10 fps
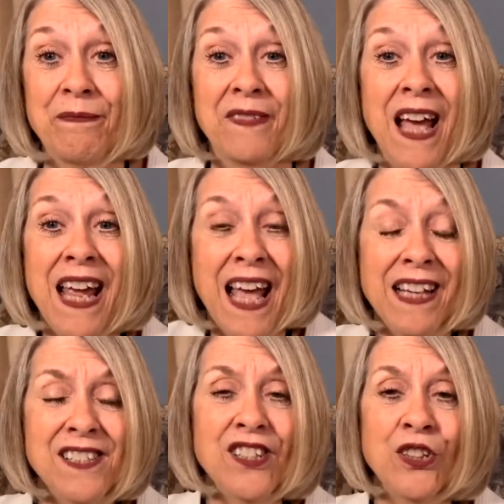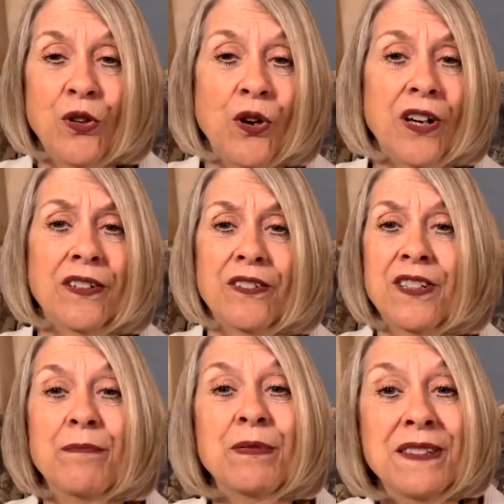I asked the Lord to
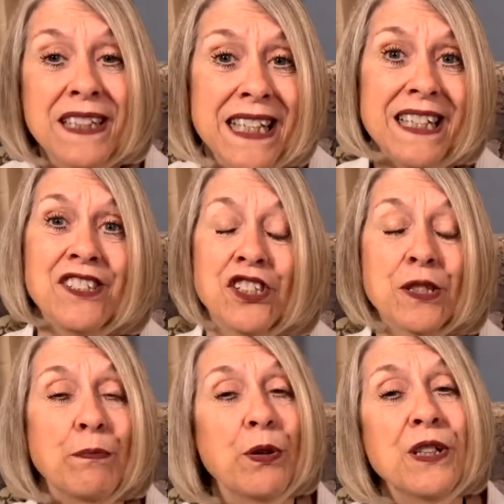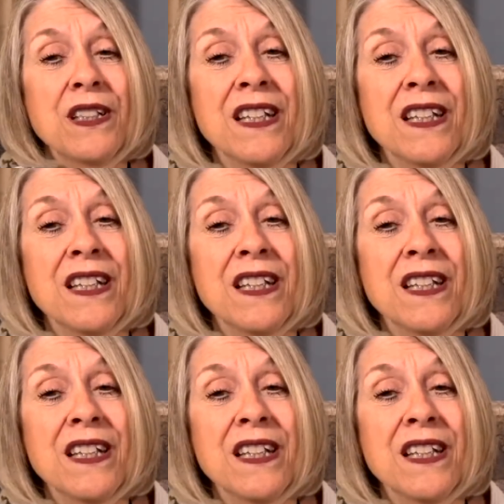please just put